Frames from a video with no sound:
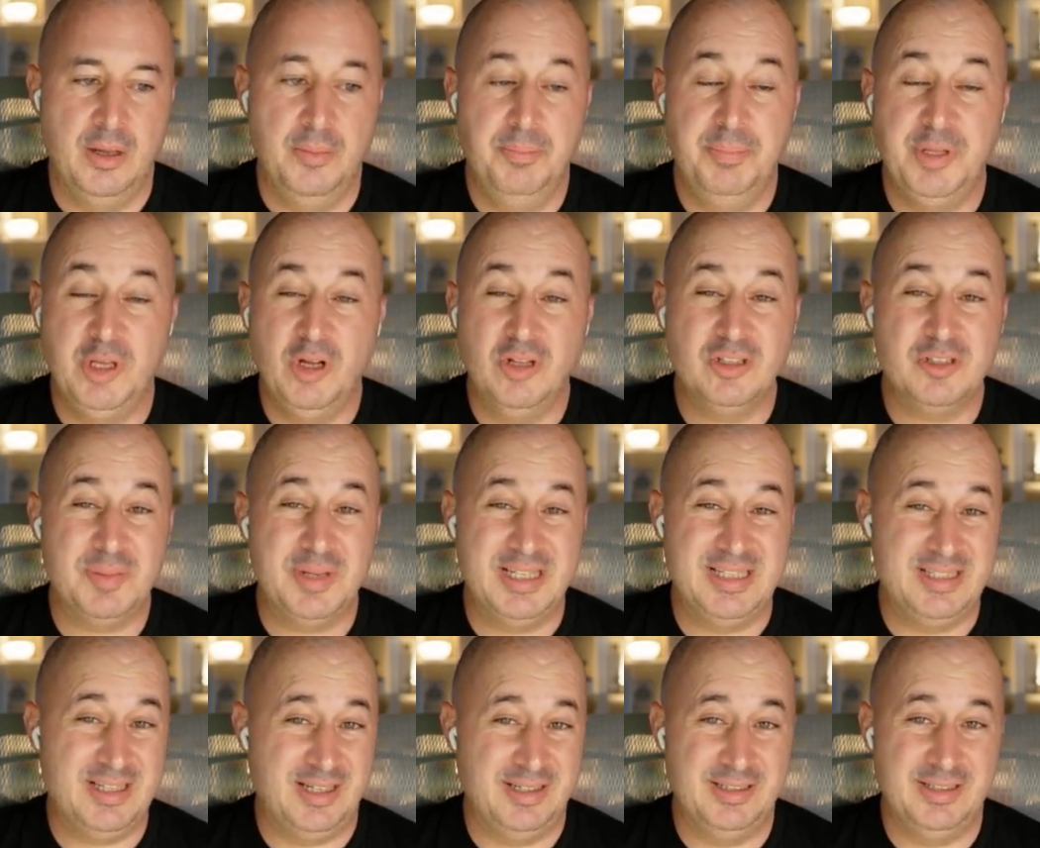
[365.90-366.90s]
Beyond my
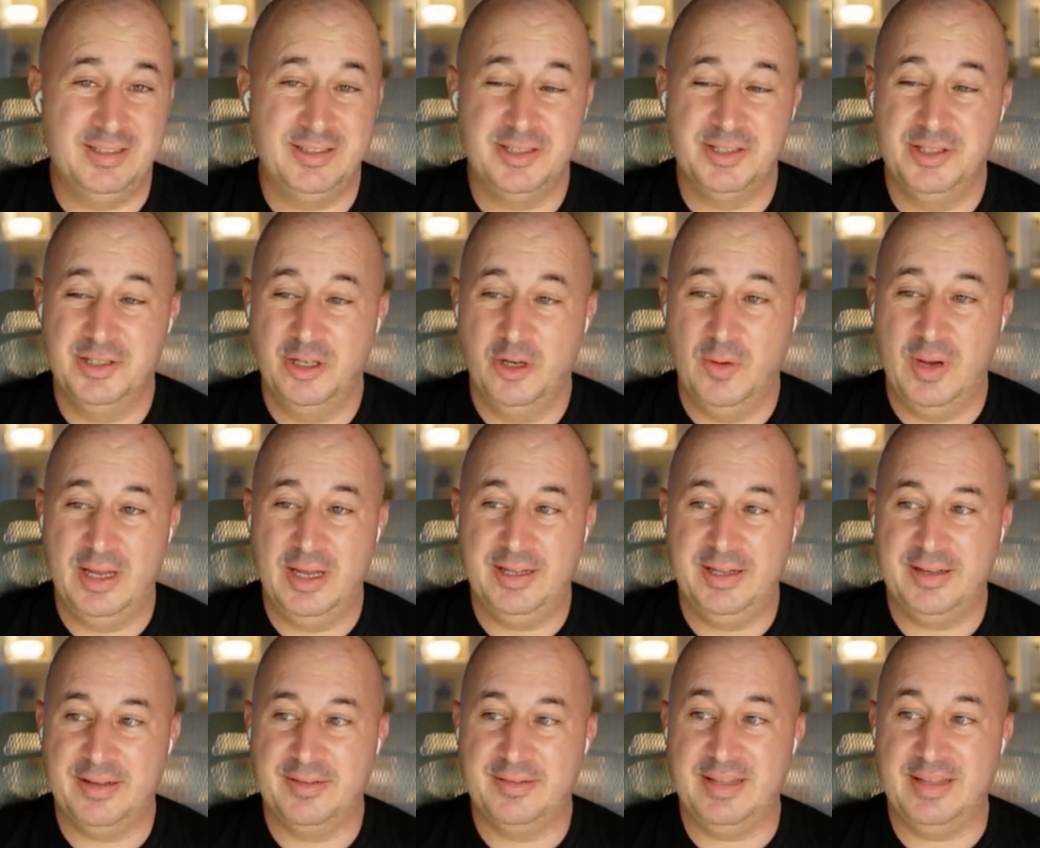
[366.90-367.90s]
diet, no,
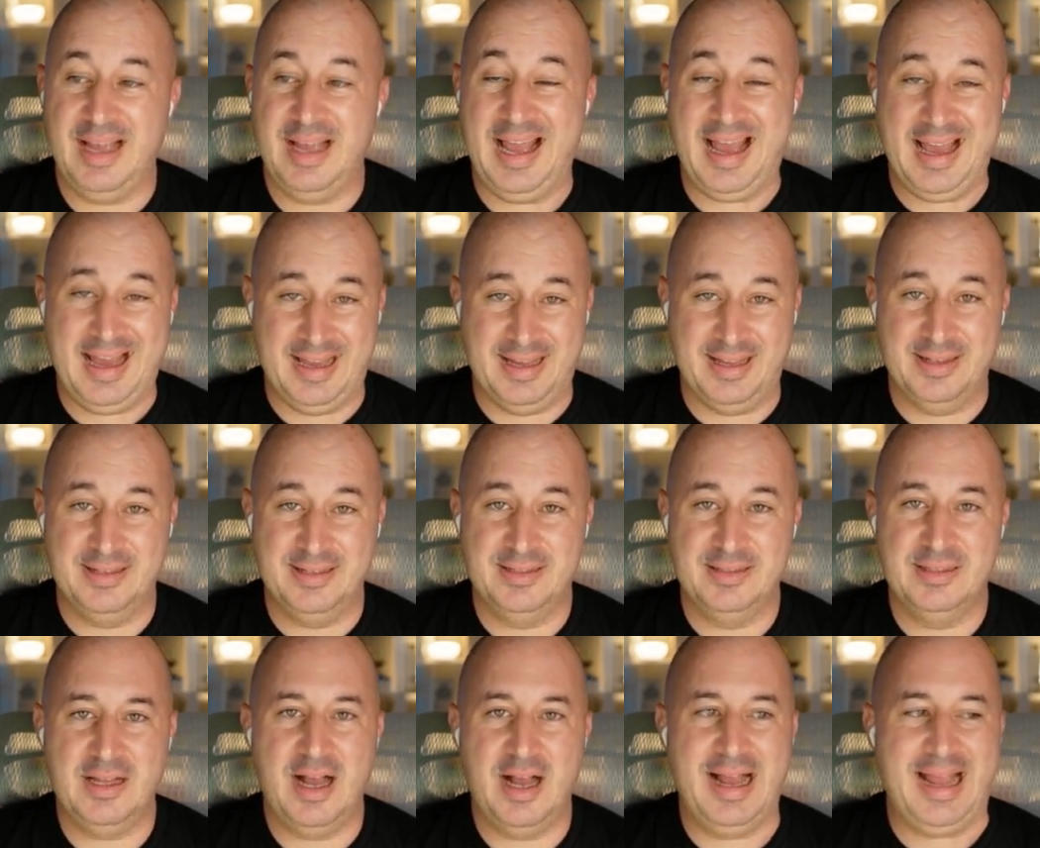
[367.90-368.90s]
Alex.
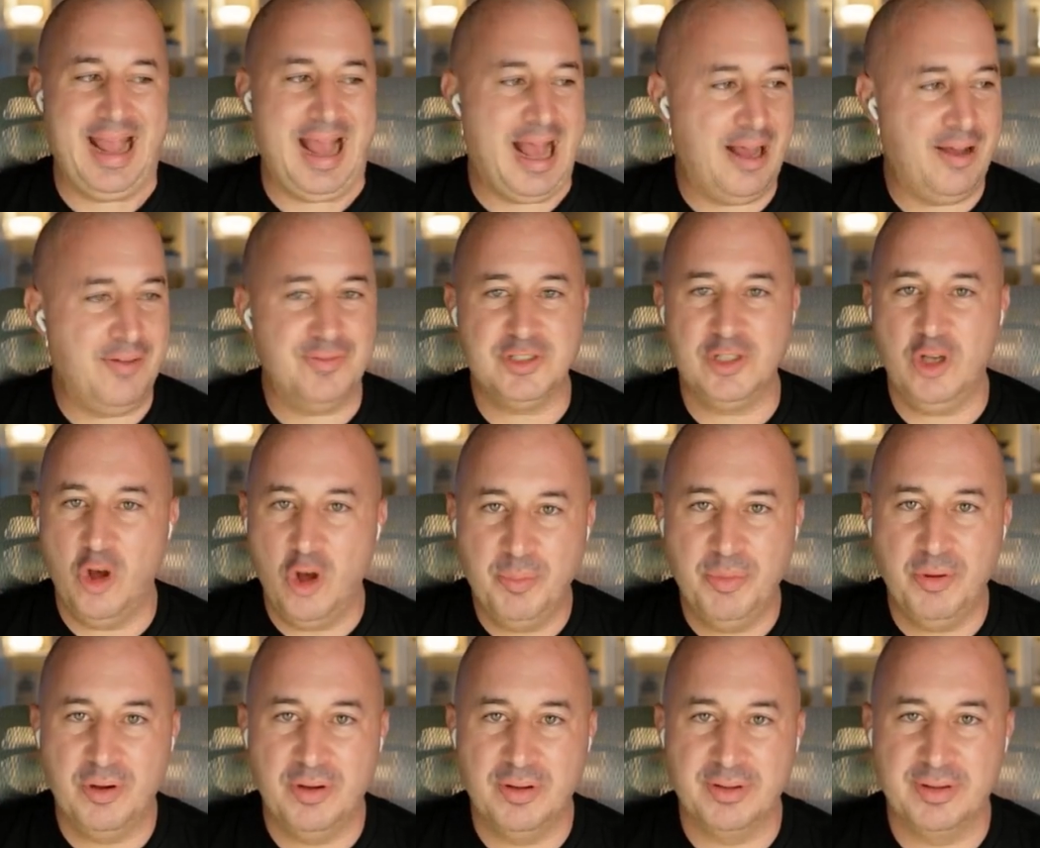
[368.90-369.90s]
And I have to hop
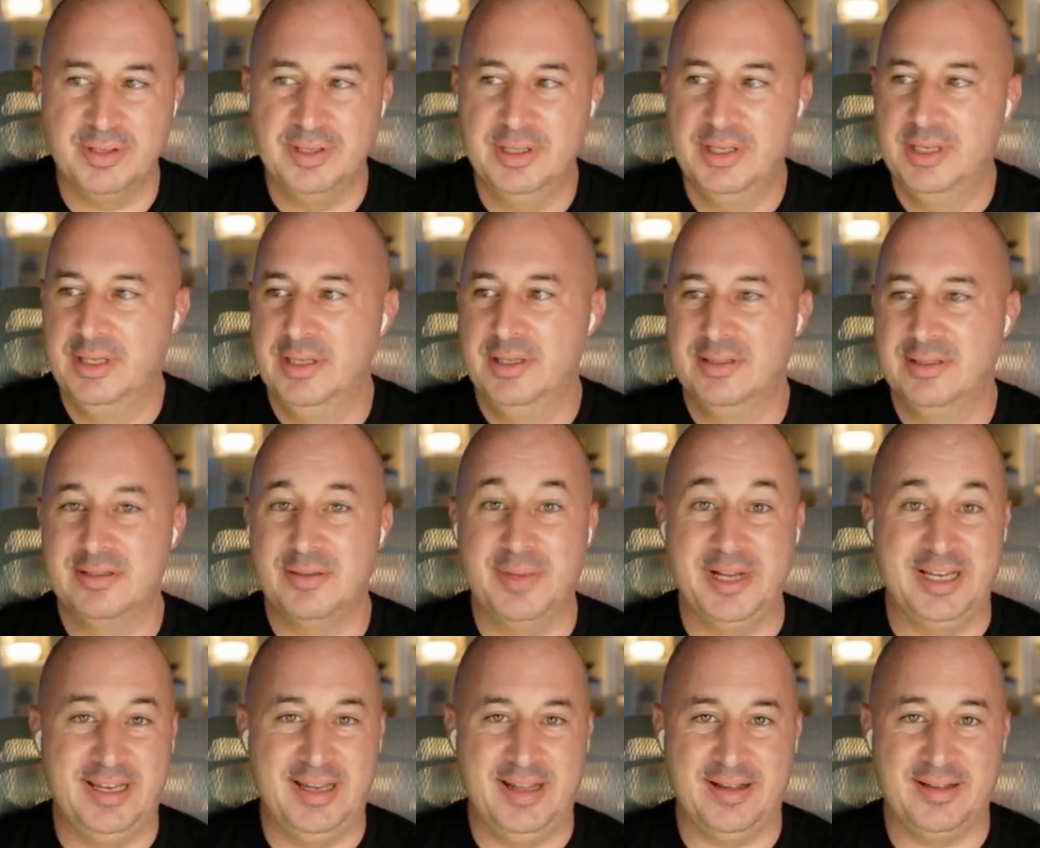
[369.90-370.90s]
on to my
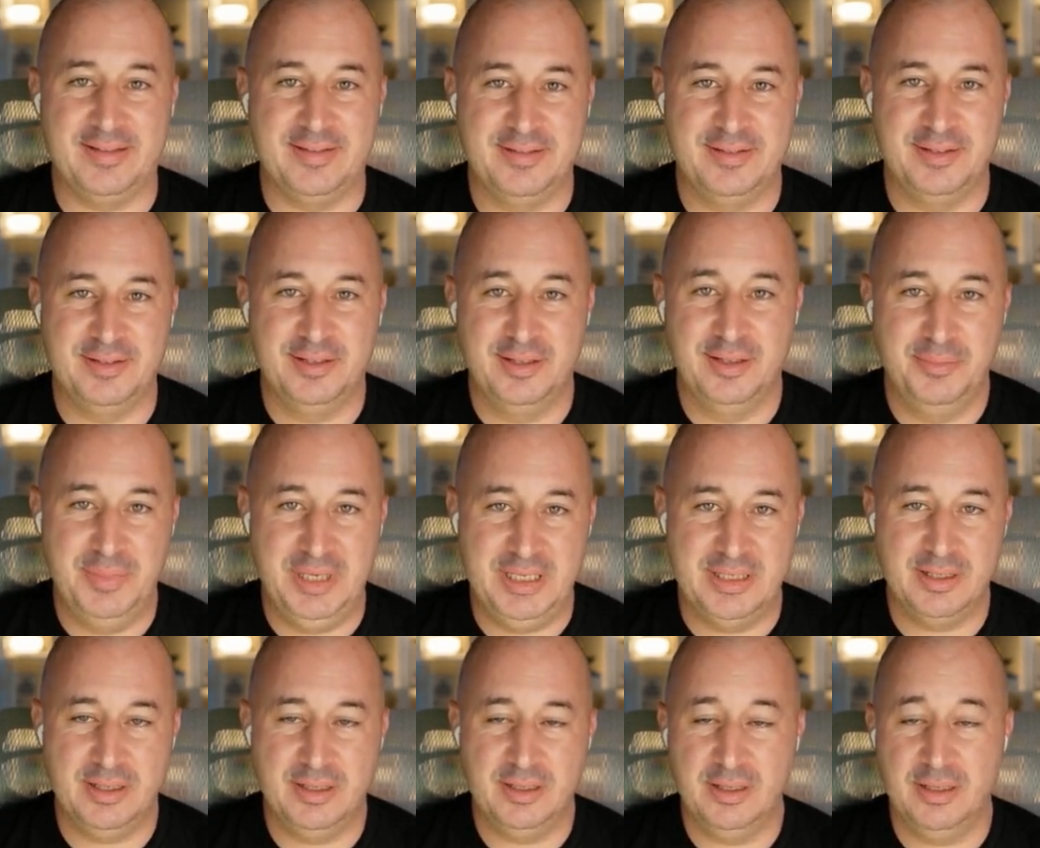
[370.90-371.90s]
next
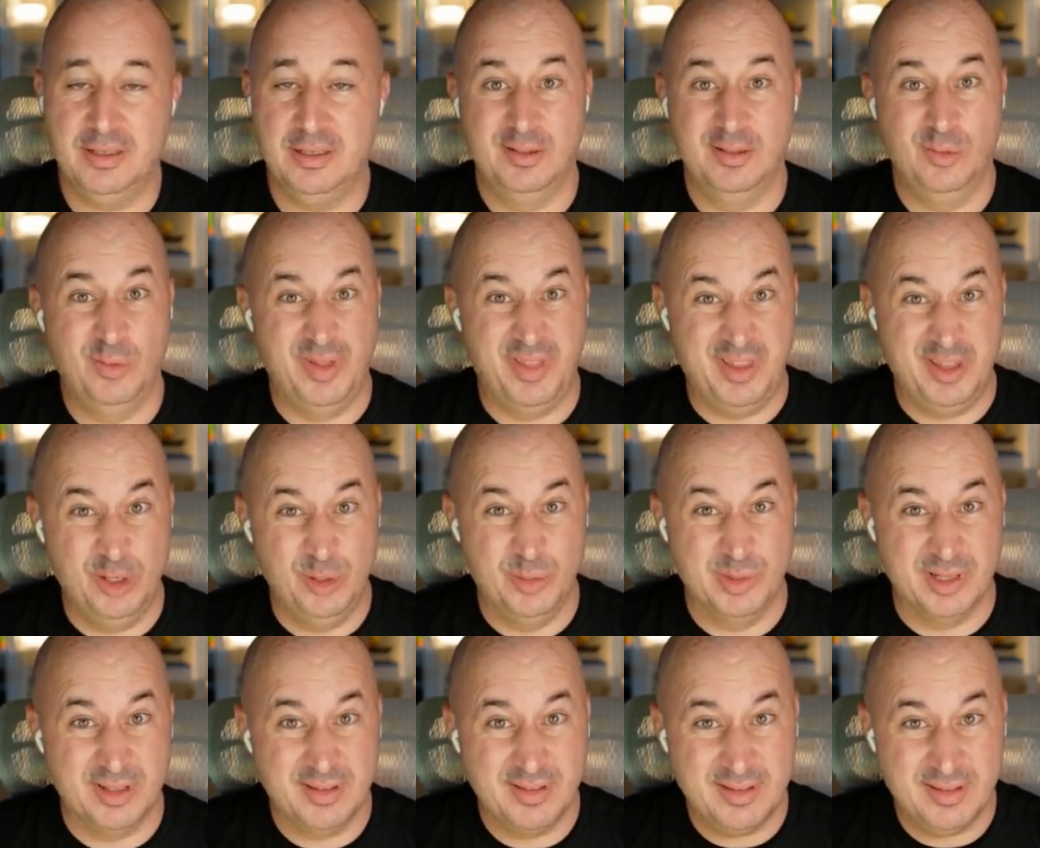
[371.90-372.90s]
meeting with
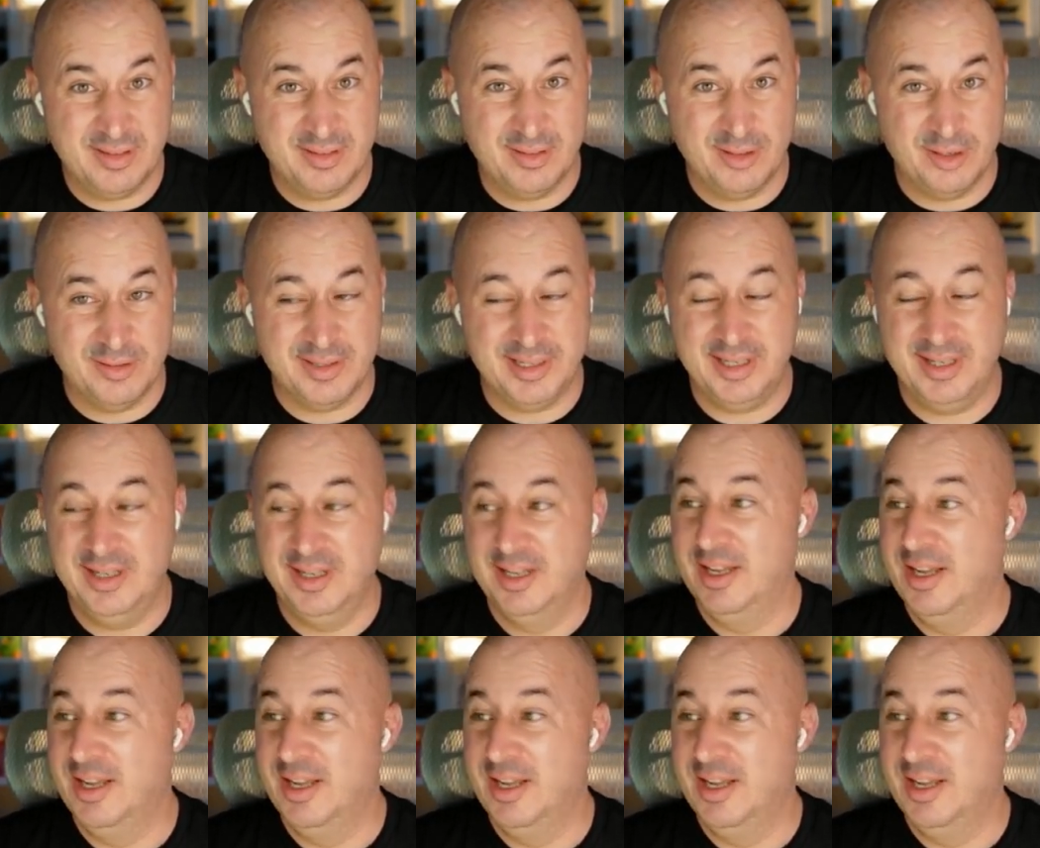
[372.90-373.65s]
humans. Sorry.